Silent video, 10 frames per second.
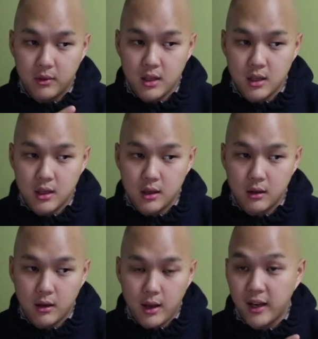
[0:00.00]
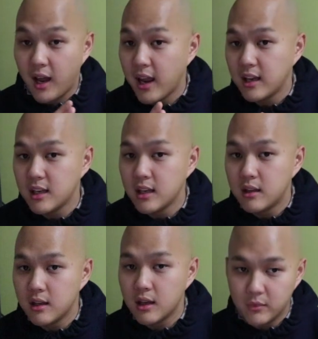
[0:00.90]
The
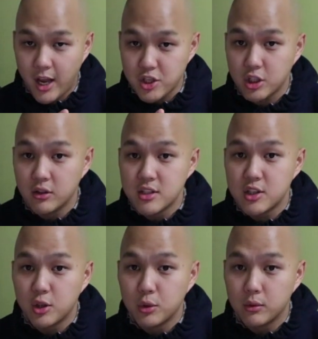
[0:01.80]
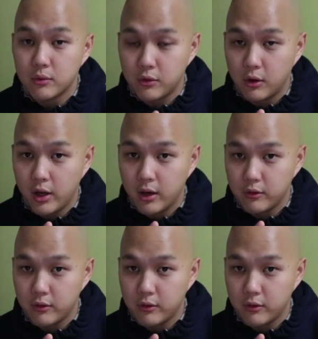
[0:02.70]
NIED, the National Institute for